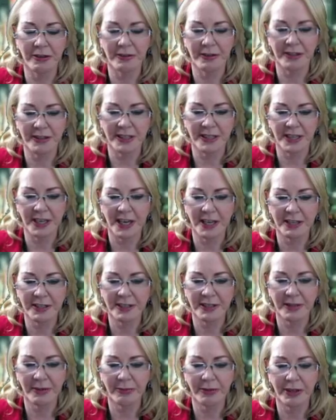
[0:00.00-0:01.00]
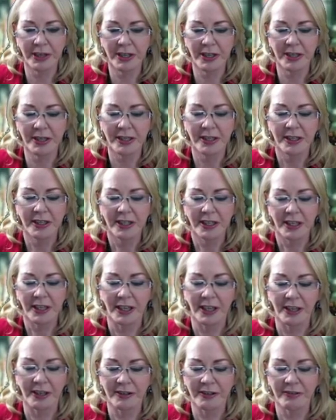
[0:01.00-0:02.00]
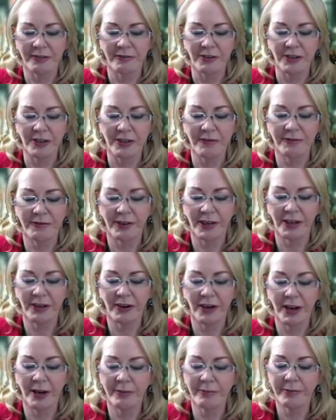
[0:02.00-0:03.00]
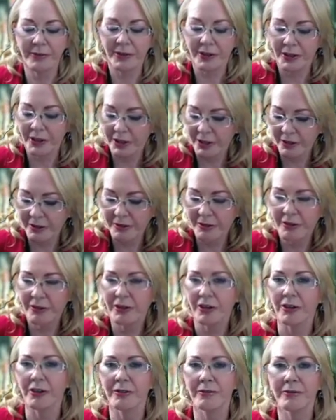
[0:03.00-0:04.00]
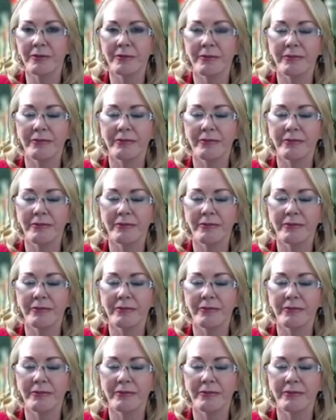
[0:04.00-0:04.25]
you can start something, and if you don't follow up, then, you know,